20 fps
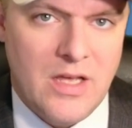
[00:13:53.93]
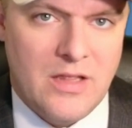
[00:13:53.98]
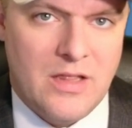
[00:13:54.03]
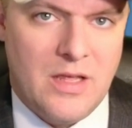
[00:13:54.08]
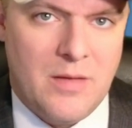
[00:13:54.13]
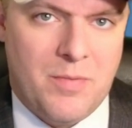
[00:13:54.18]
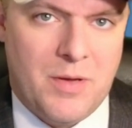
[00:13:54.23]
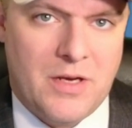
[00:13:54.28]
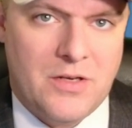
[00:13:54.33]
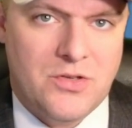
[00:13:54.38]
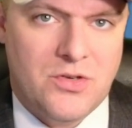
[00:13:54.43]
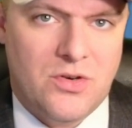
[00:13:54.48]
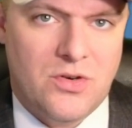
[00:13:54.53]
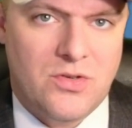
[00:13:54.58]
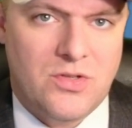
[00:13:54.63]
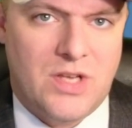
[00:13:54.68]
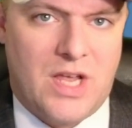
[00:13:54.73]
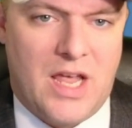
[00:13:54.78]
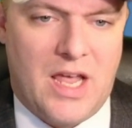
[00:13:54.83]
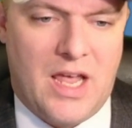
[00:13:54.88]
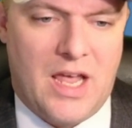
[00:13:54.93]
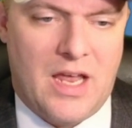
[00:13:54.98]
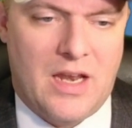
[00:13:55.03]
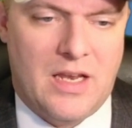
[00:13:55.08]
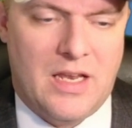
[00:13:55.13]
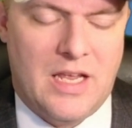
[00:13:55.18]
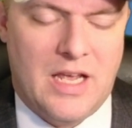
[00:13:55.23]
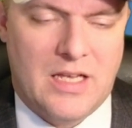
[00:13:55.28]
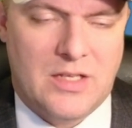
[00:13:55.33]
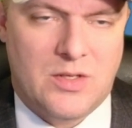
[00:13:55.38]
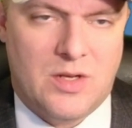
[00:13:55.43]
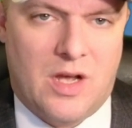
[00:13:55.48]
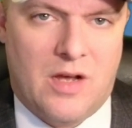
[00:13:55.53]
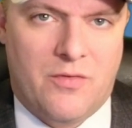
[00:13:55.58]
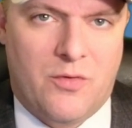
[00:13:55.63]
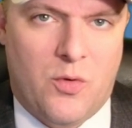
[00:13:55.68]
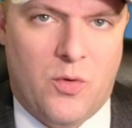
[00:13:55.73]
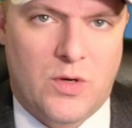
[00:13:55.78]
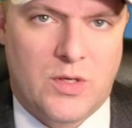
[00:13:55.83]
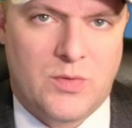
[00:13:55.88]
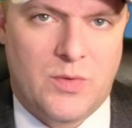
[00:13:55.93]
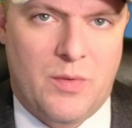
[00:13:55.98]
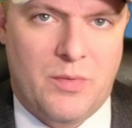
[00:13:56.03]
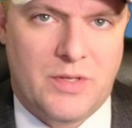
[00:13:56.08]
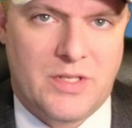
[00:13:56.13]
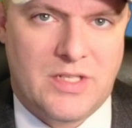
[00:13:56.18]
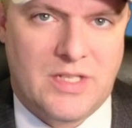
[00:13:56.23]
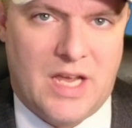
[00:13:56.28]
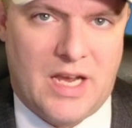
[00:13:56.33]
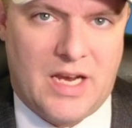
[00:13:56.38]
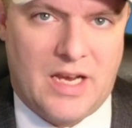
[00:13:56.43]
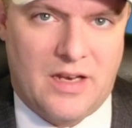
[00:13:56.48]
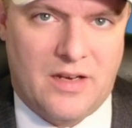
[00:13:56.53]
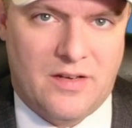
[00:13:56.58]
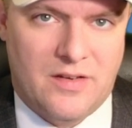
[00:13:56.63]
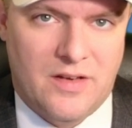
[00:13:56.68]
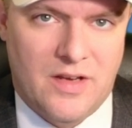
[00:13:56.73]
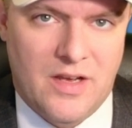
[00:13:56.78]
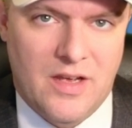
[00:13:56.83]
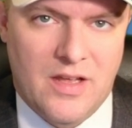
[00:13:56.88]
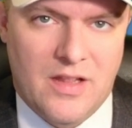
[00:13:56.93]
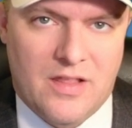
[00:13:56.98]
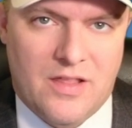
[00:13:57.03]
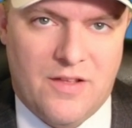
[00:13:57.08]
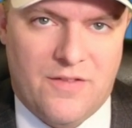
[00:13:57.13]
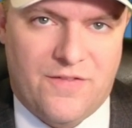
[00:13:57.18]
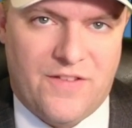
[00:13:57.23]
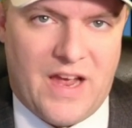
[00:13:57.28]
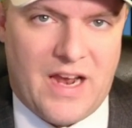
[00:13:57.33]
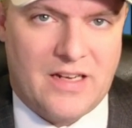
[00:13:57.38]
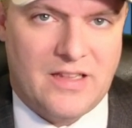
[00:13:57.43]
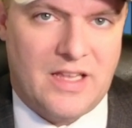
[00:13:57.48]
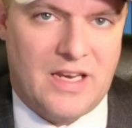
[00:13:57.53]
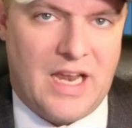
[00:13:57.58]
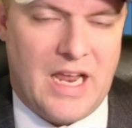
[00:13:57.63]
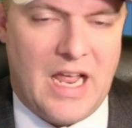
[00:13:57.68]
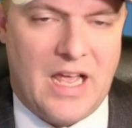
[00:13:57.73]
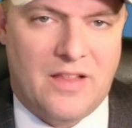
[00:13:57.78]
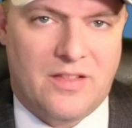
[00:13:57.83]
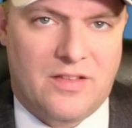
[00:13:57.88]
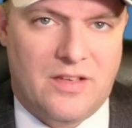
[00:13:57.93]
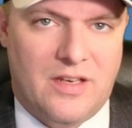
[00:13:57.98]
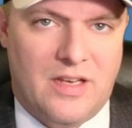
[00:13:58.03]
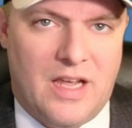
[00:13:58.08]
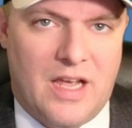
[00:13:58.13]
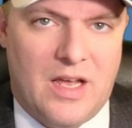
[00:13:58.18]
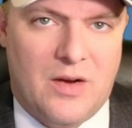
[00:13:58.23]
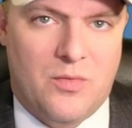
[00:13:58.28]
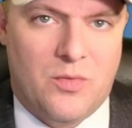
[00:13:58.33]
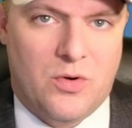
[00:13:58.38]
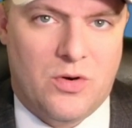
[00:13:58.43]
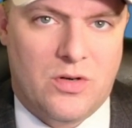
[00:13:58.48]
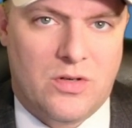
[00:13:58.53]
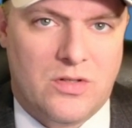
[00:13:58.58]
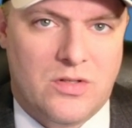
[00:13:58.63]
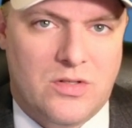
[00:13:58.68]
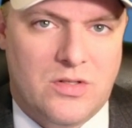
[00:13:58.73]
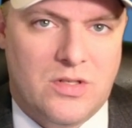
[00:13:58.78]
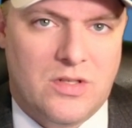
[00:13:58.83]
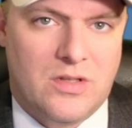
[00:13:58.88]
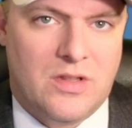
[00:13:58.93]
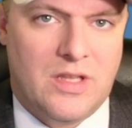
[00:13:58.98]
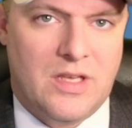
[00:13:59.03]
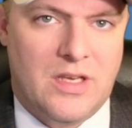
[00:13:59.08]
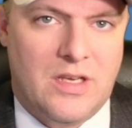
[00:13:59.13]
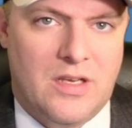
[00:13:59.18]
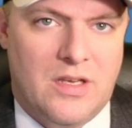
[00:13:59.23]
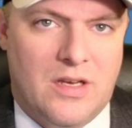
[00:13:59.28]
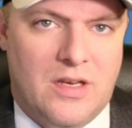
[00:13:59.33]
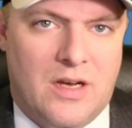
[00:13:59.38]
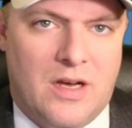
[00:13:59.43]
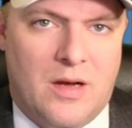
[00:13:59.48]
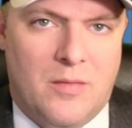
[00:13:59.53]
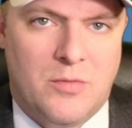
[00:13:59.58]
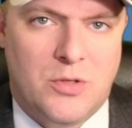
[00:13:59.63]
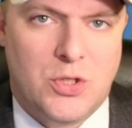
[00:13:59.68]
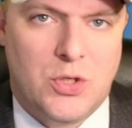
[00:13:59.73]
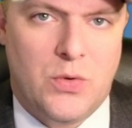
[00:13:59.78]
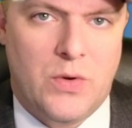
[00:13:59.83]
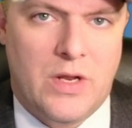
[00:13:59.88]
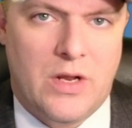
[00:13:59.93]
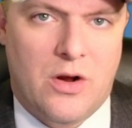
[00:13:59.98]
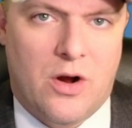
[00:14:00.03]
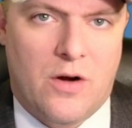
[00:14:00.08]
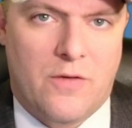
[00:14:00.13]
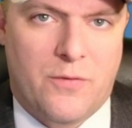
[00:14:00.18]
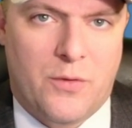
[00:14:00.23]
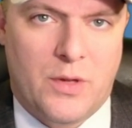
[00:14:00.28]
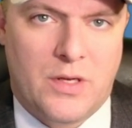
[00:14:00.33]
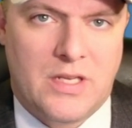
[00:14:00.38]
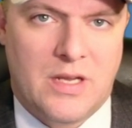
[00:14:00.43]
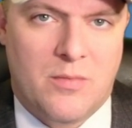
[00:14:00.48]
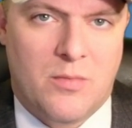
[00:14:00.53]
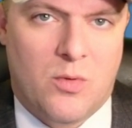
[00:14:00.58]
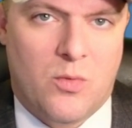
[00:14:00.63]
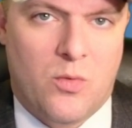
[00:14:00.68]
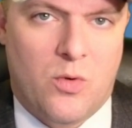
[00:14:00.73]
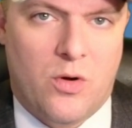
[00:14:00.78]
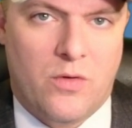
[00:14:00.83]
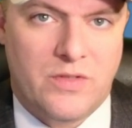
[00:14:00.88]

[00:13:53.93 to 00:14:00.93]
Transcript: the pictures, and yes, of course, we would second the fact that Anthony Edwards, the um, shooting guard for the Timberwolves,